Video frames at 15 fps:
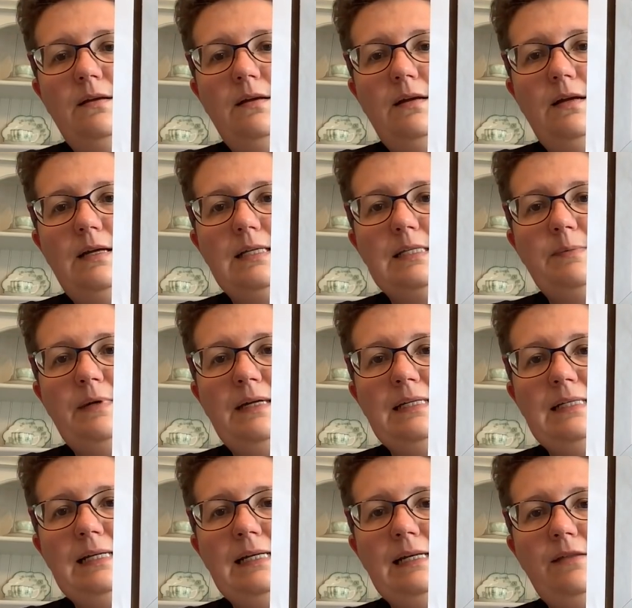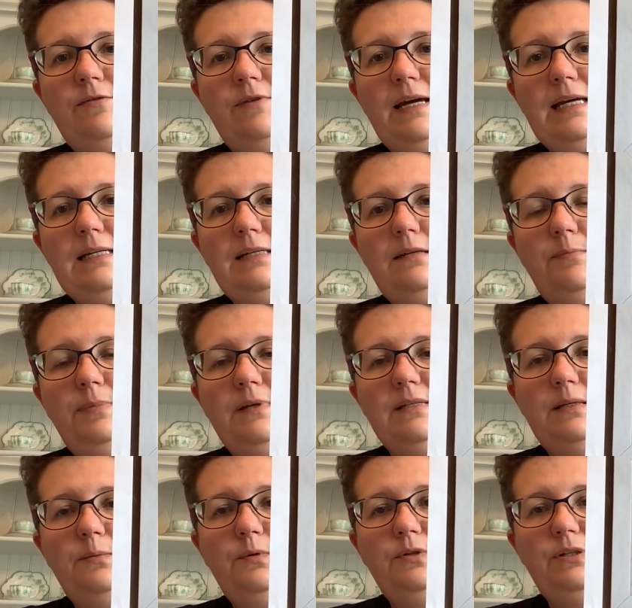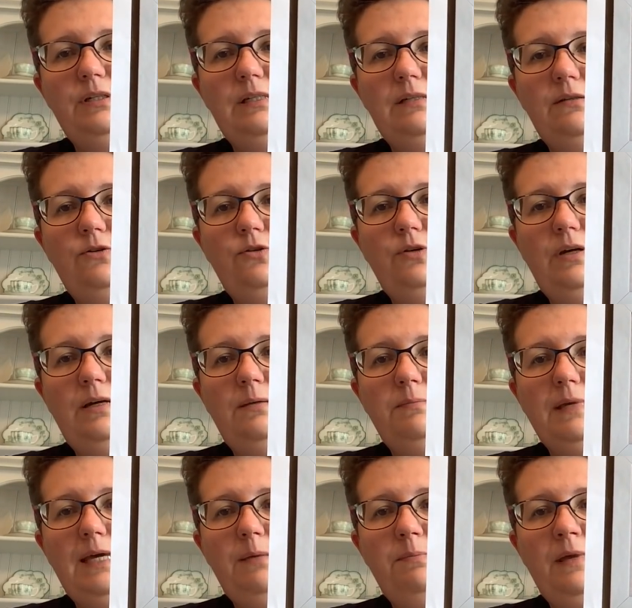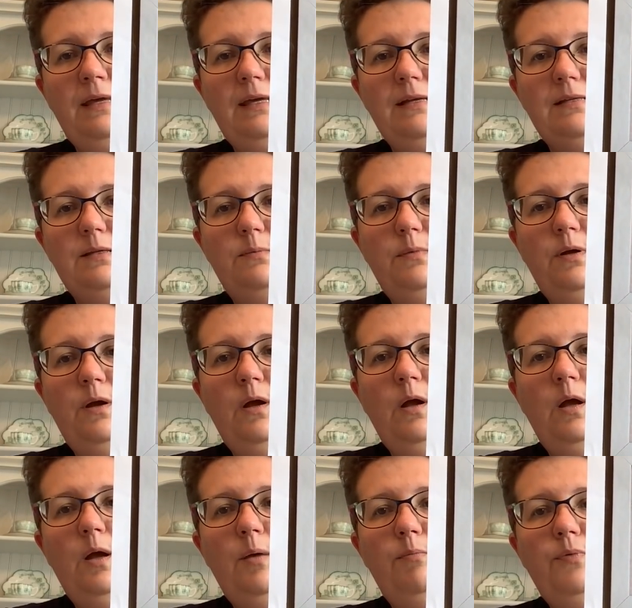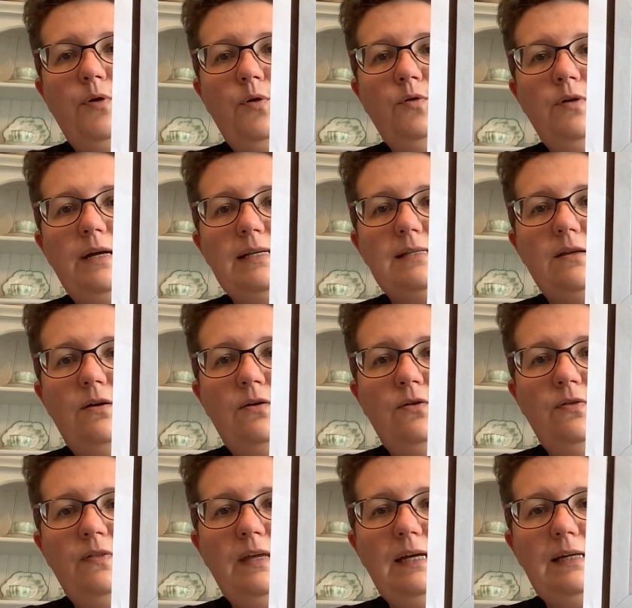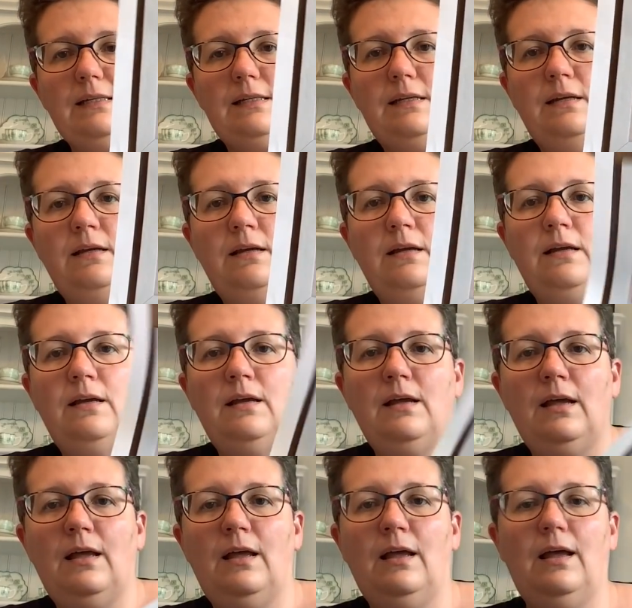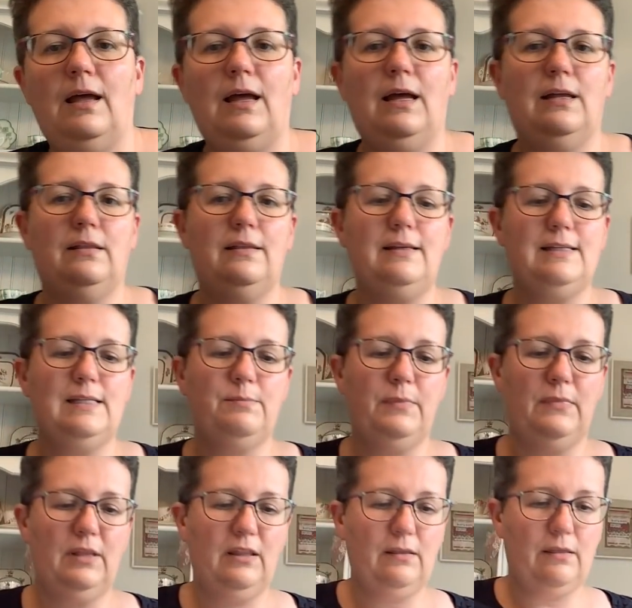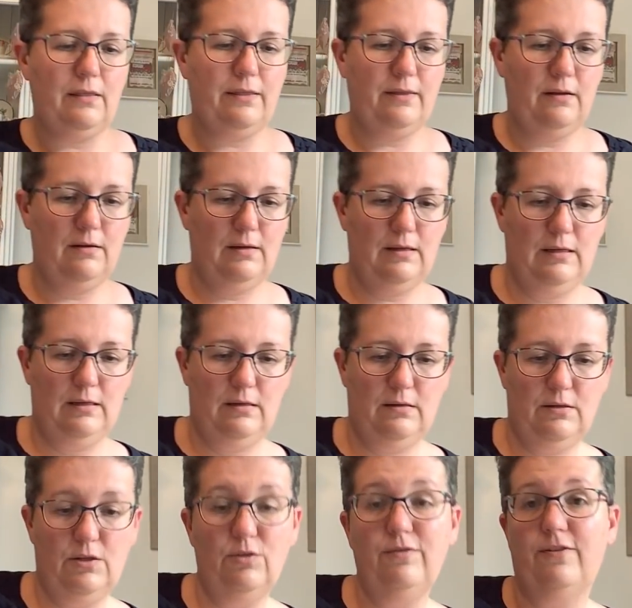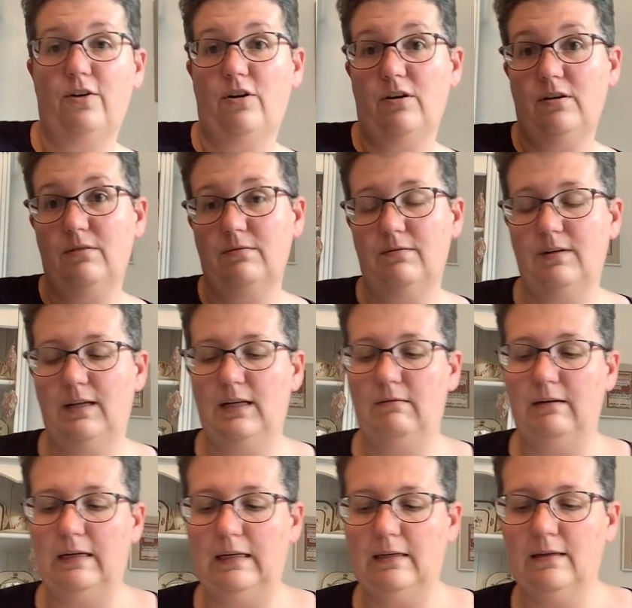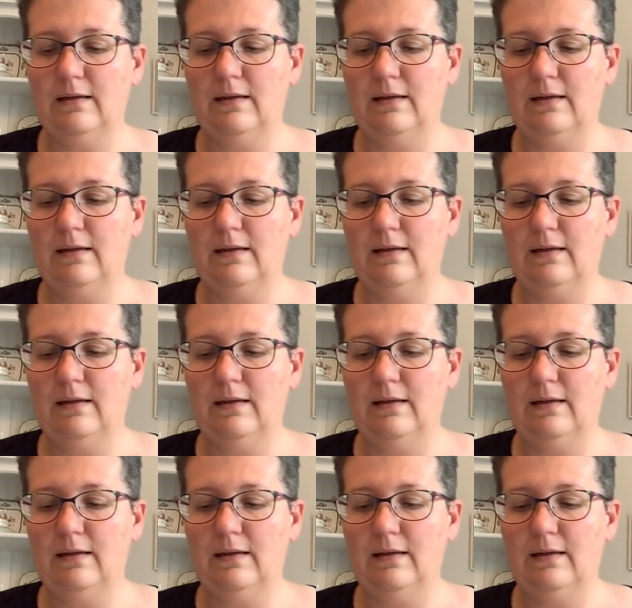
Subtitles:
as my daily thread, because I wanted to keep making some progress on that. And this month, so far anyway,